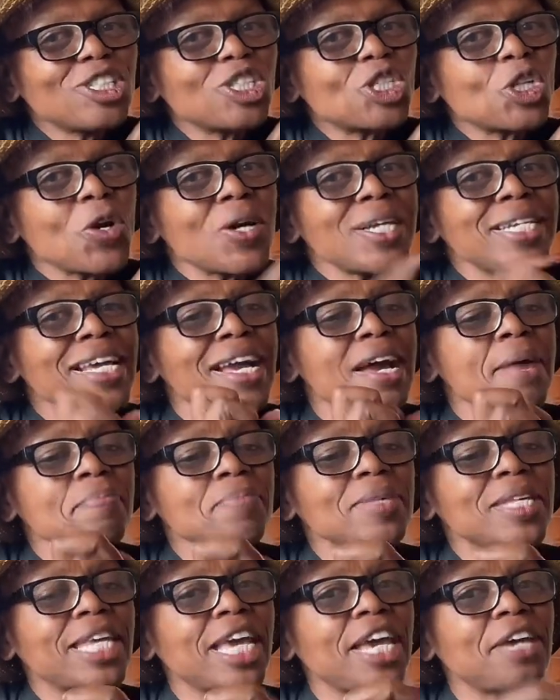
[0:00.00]

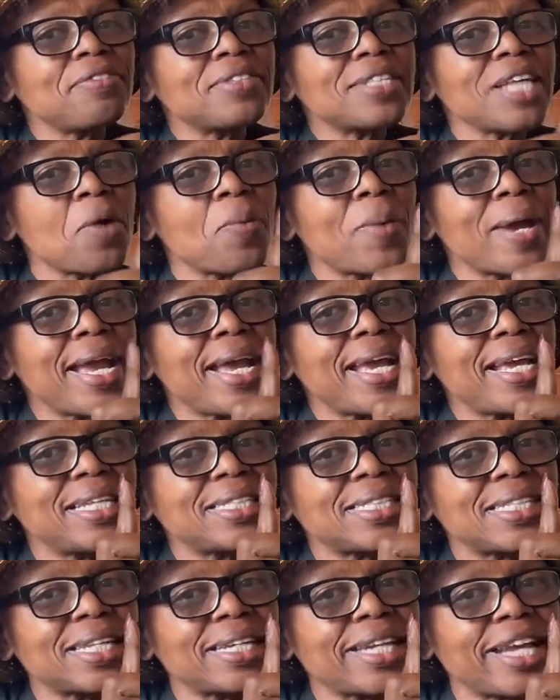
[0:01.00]
sodium gives away
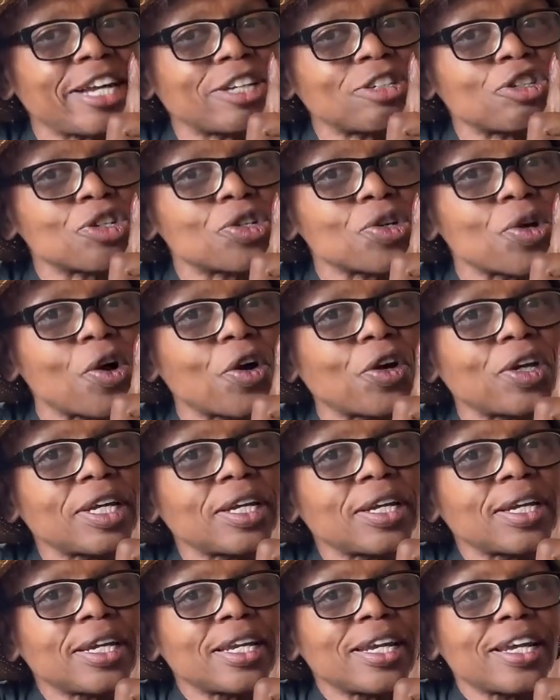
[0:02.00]
its electron,
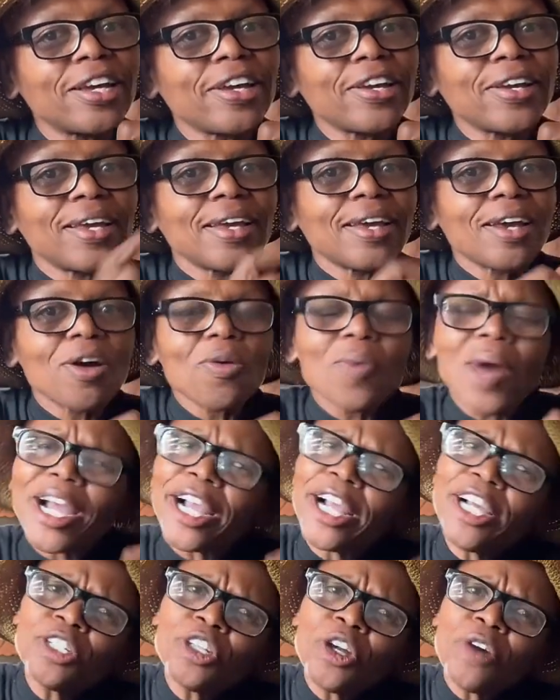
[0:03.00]
what
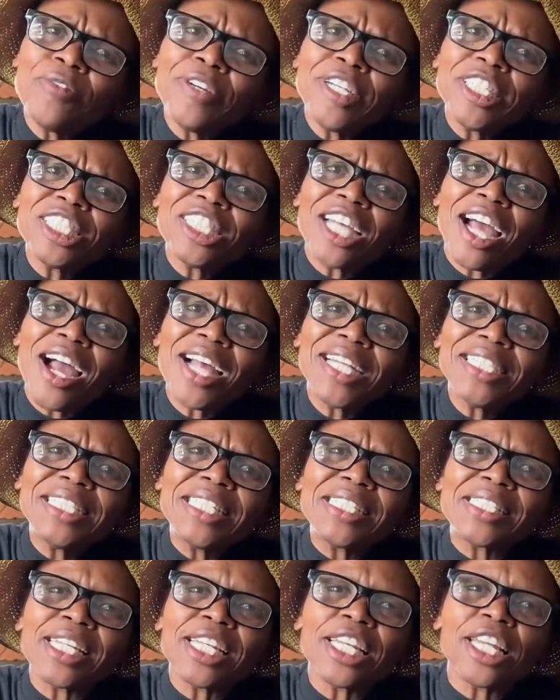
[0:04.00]
kind of a charge
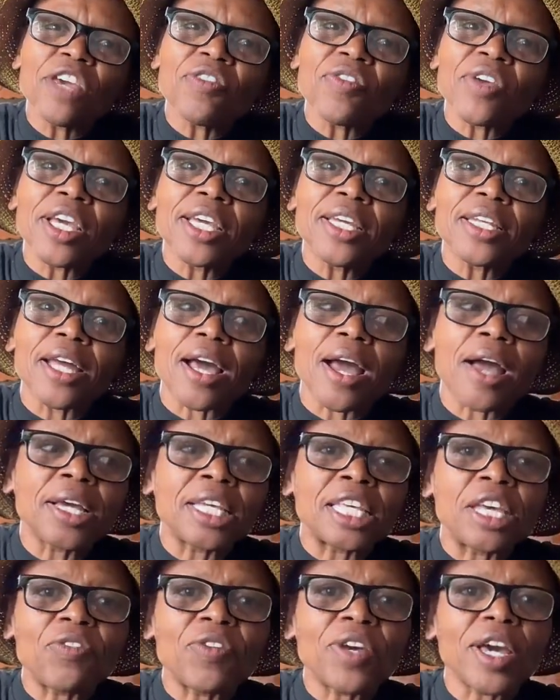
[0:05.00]
is it
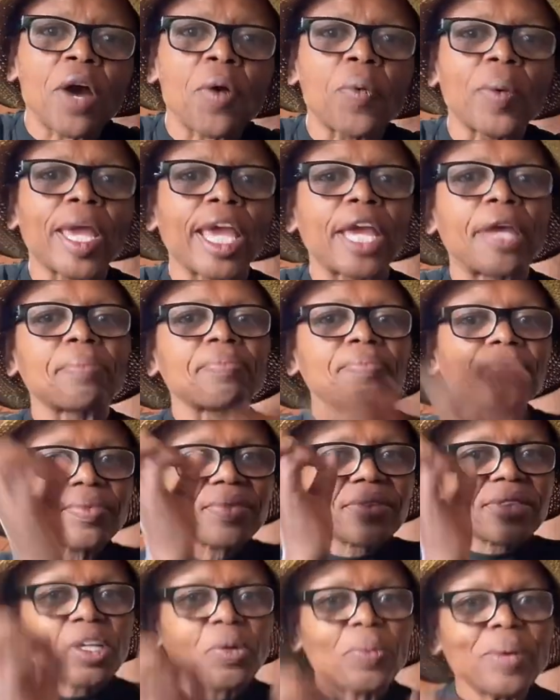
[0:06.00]
giving away?
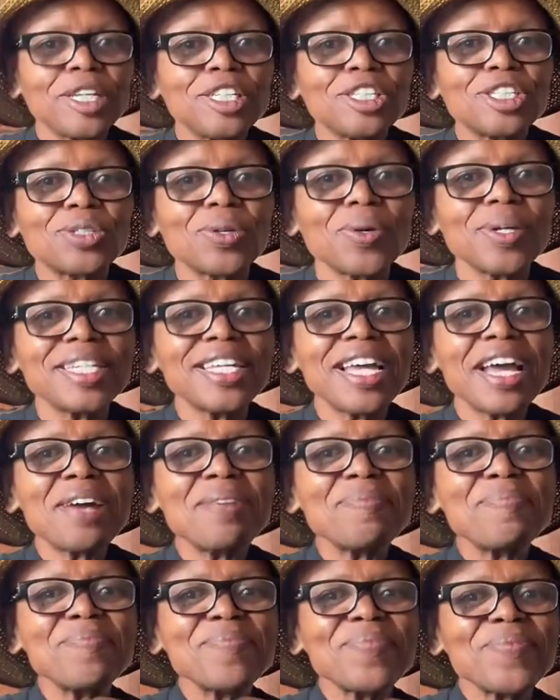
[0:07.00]
When
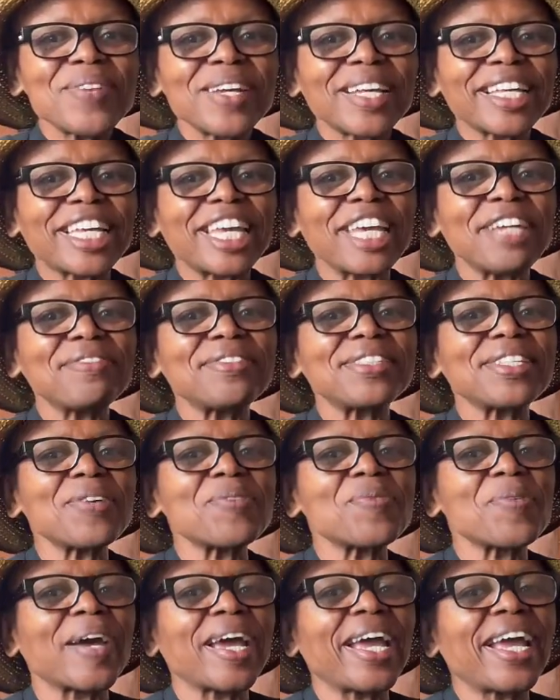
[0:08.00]
sodium gives
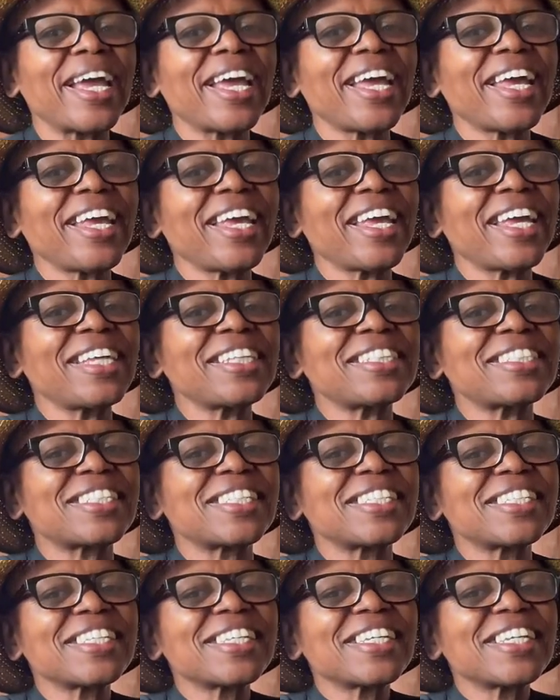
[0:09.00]
away
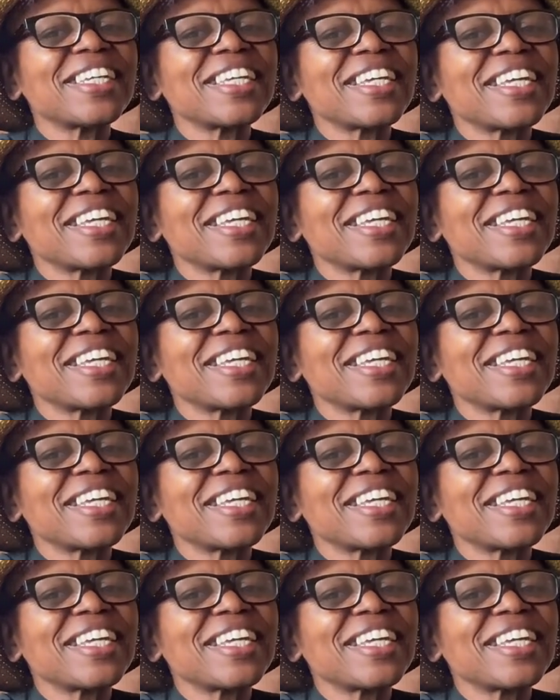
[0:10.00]
its